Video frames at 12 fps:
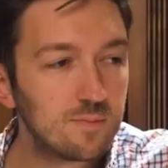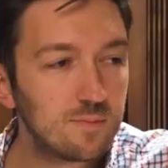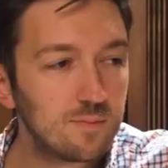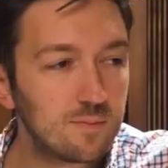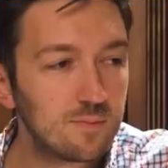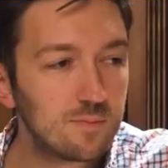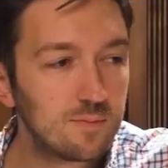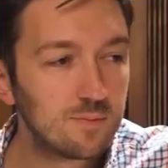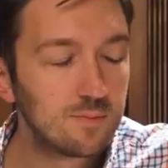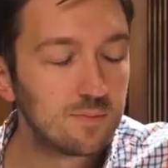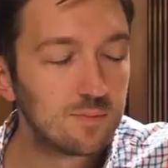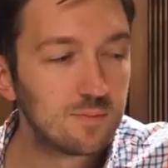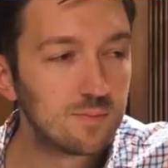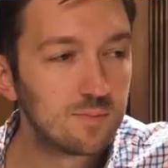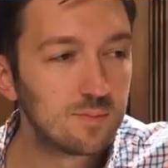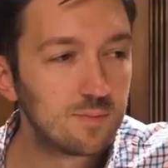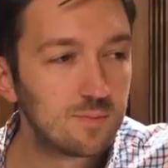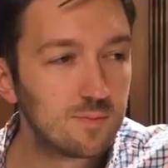
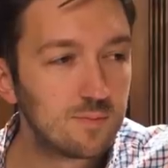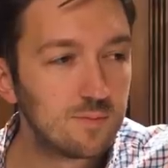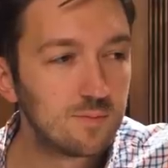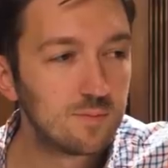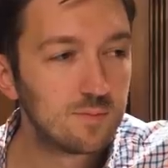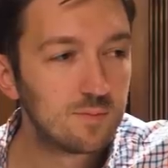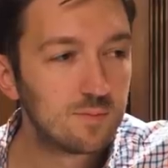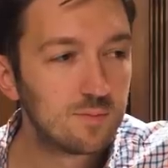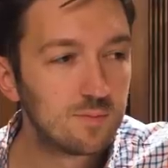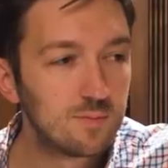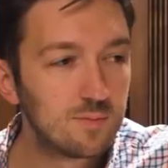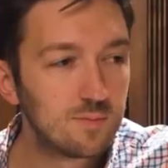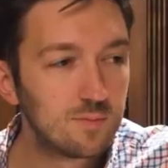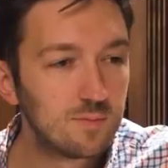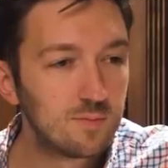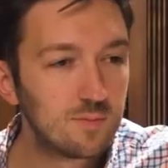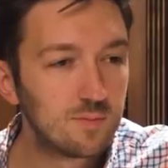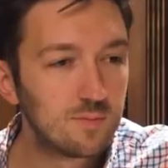
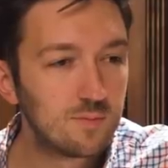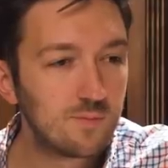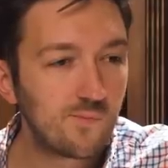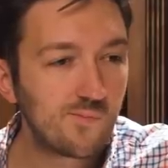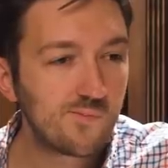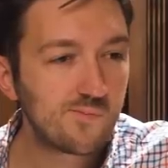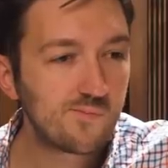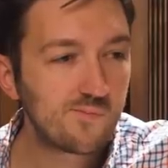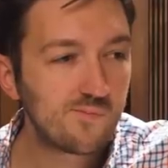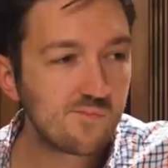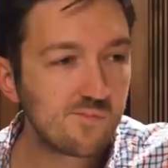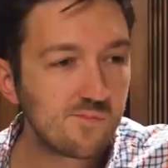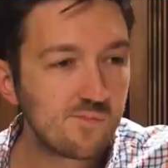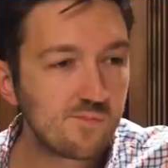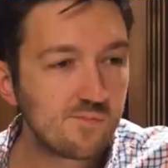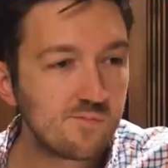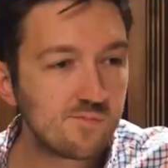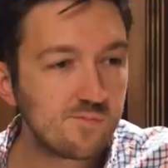
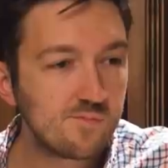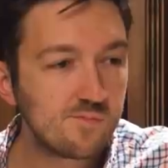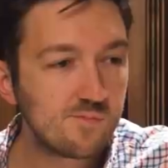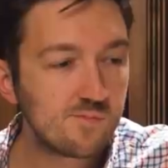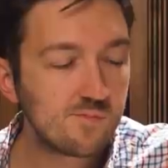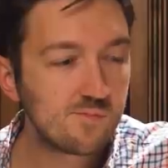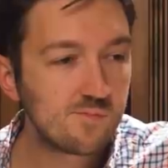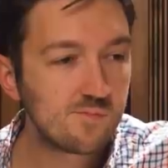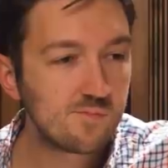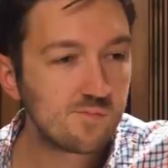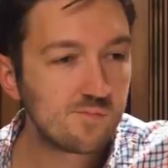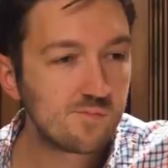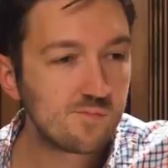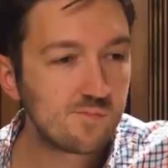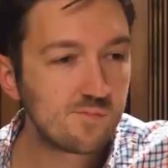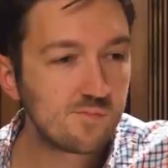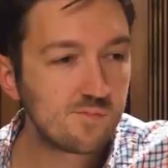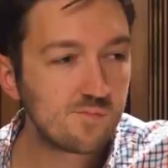
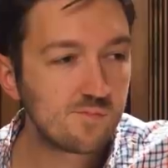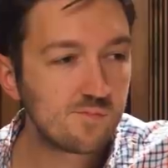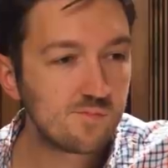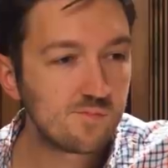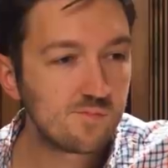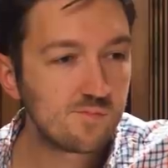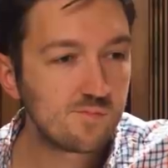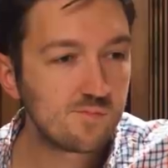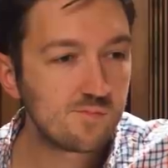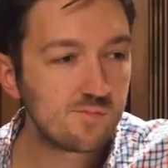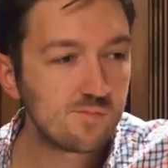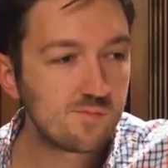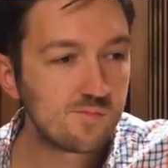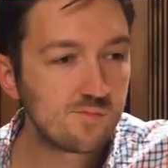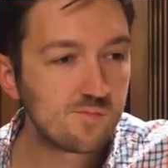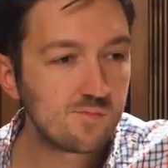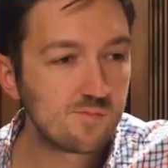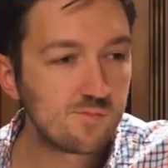
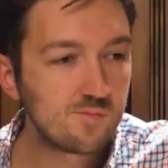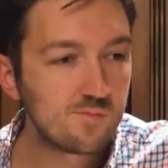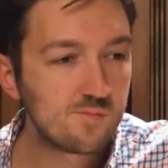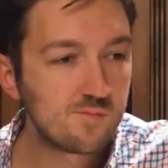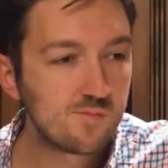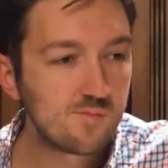(not speaking)